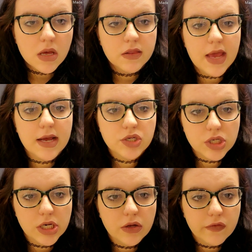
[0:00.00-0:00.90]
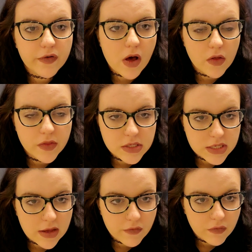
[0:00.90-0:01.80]
they actually do follow the
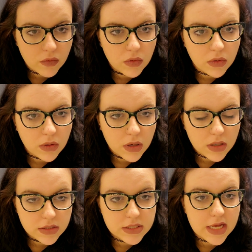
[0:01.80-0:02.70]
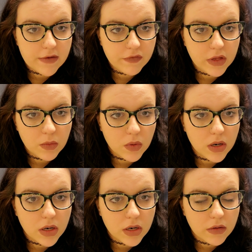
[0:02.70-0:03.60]
safe rule, or the safety
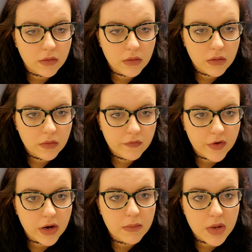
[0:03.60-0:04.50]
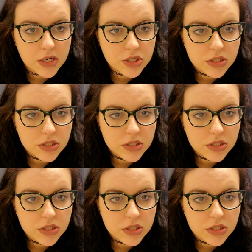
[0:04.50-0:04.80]
word, very much.